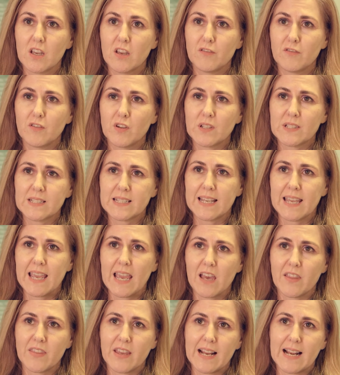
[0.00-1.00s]
Firstly,
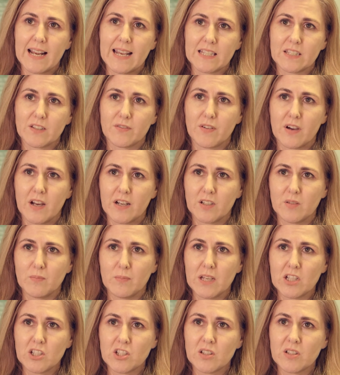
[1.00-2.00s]
how they're classified and
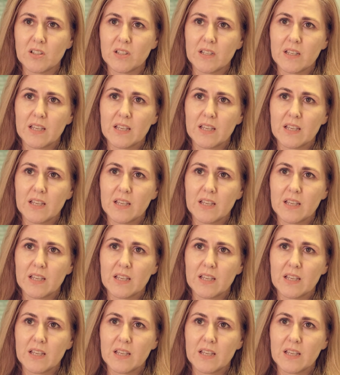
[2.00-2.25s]
measured.